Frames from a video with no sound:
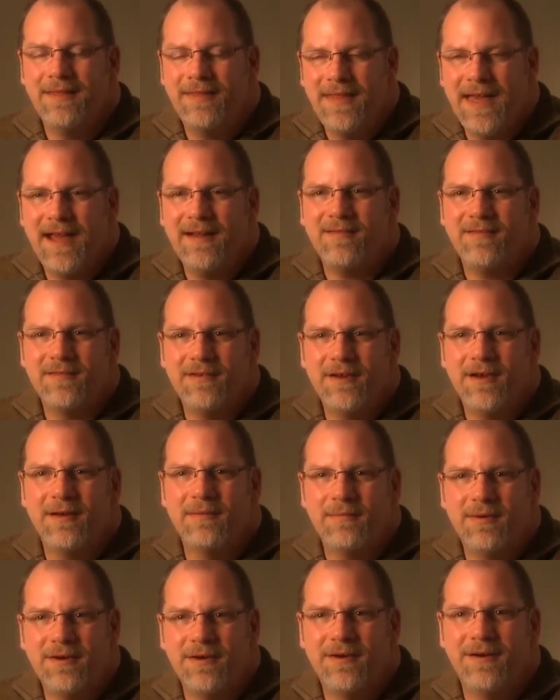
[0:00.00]
That's
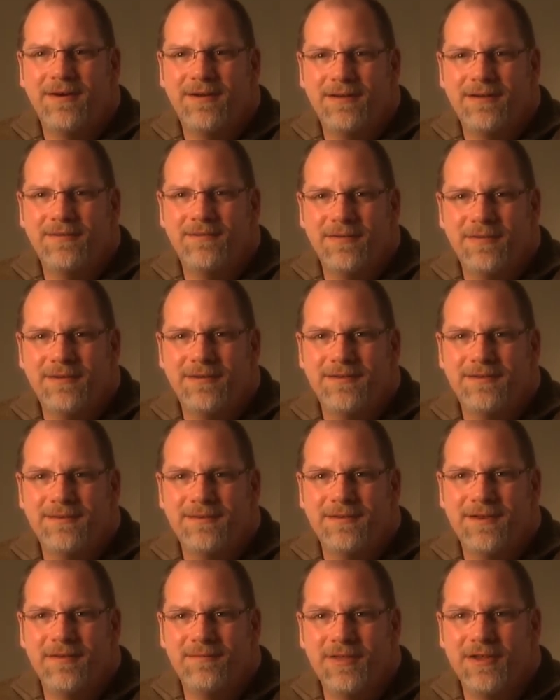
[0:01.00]
not part of
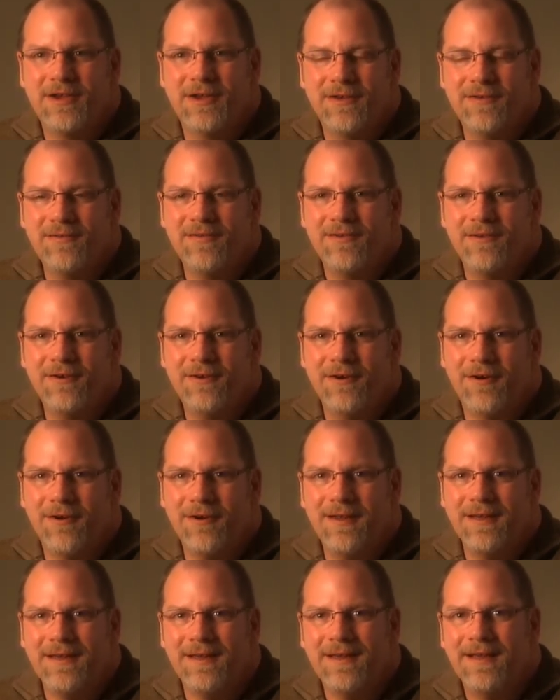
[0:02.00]
the concern.